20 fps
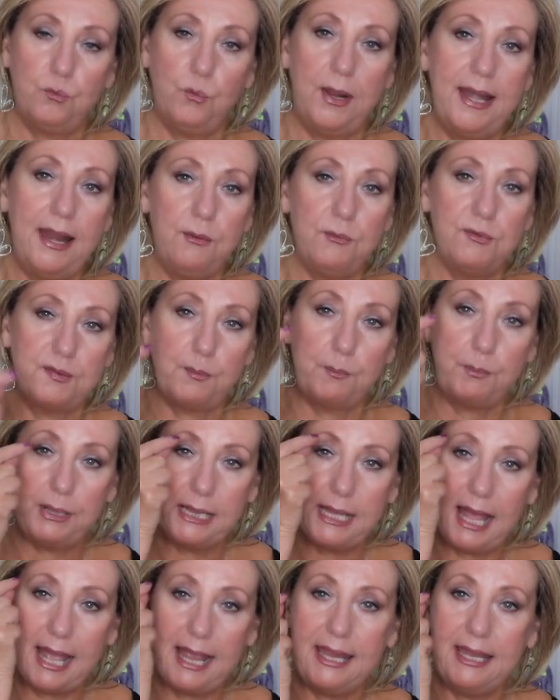when I was
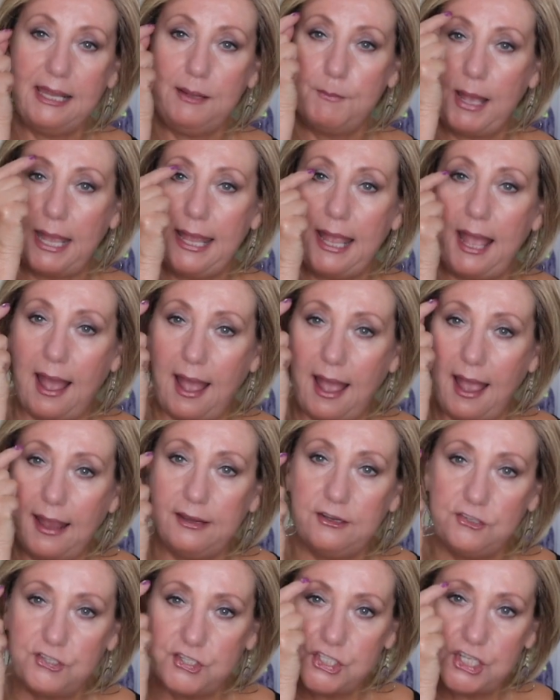applying my
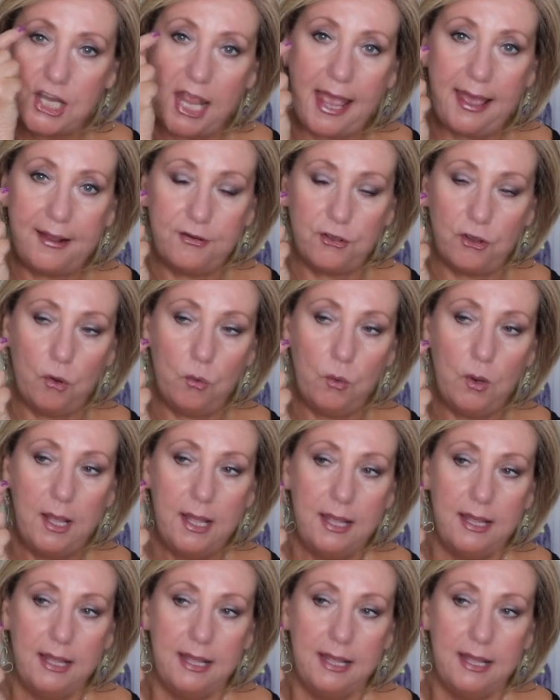eyeshadow,